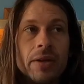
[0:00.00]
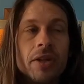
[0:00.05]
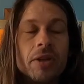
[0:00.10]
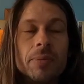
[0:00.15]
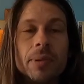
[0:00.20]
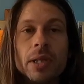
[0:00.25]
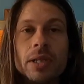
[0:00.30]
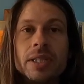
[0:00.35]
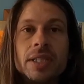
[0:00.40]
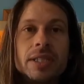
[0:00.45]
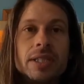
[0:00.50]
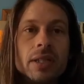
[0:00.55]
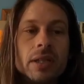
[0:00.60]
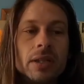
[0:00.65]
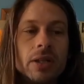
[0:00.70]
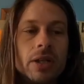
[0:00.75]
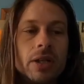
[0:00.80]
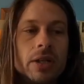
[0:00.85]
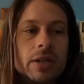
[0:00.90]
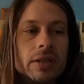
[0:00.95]
The ability to
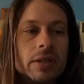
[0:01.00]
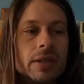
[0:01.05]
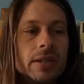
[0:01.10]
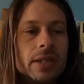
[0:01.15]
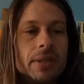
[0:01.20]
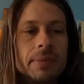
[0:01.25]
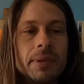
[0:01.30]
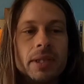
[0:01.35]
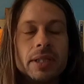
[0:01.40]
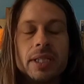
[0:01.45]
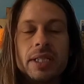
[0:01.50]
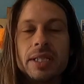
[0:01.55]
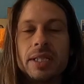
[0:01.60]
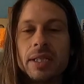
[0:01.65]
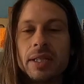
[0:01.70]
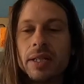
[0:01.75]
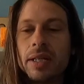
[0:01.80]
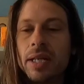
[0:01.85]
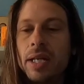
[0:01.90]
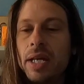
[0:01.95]
learn, the ability
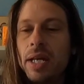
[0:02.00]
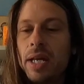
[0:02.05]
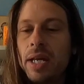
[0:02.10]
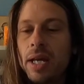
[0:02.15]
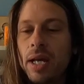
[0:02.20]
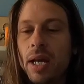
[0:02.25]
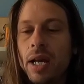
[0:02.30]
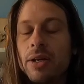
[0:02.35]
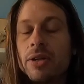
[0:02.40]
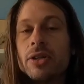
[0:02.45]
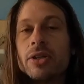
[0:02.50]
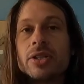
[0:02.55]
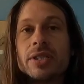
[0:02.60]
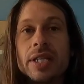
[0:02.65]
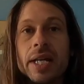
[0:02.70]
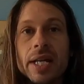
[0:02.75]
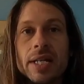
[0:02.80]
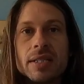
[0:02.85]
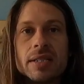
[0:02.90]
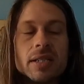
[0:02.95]
to
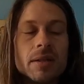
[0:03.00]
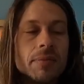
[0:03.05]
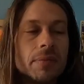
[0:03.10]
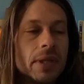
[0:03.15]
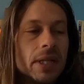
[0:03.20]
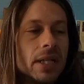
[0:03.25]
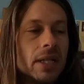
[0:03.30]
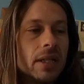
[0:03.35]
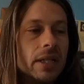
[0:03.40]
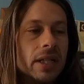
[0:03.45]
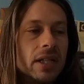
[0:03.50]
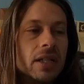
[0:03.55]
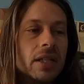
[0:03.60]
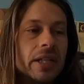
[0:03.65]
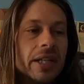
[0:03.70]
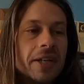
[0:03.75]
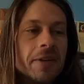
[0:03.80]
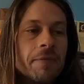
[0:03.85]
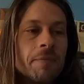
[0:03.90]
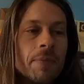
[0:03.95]
understand something
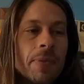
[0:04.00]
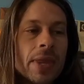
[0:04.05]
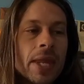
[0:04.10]
clearly.